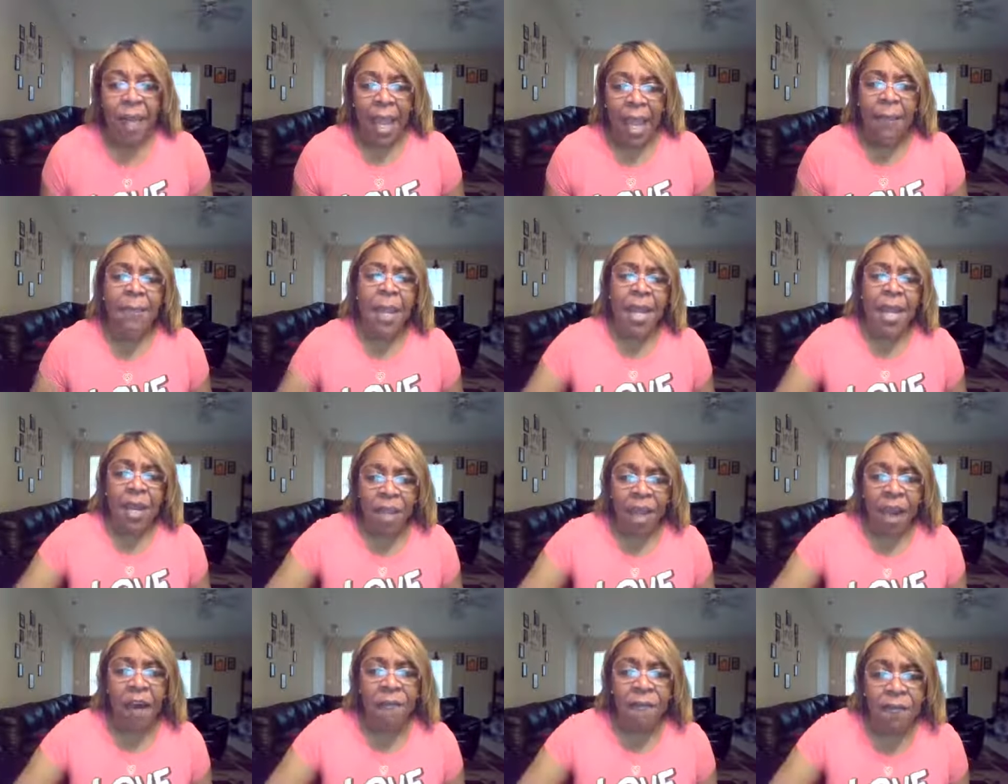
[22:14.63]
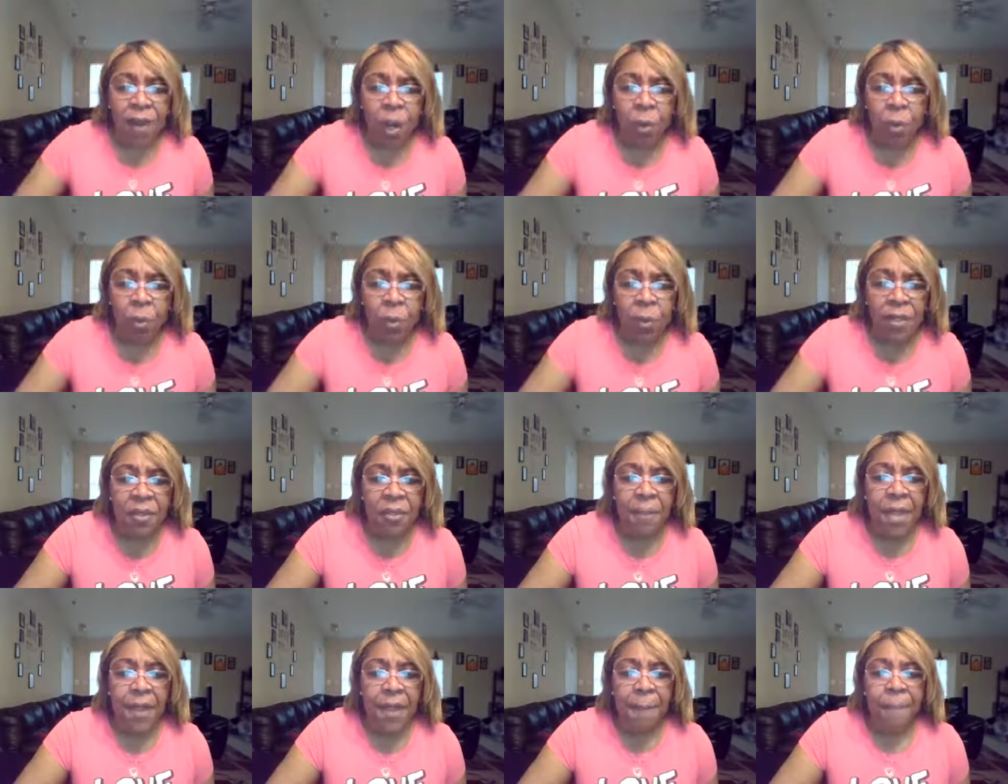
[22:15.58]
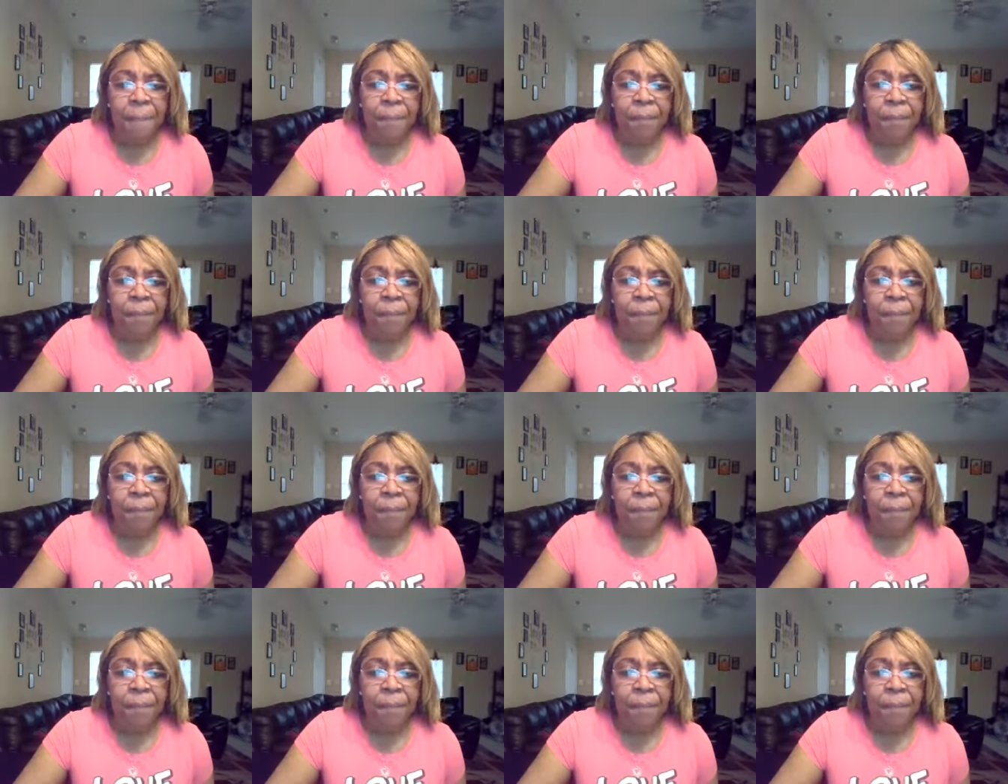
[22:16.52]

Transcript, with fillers: Amen. Are y'all flowing with me?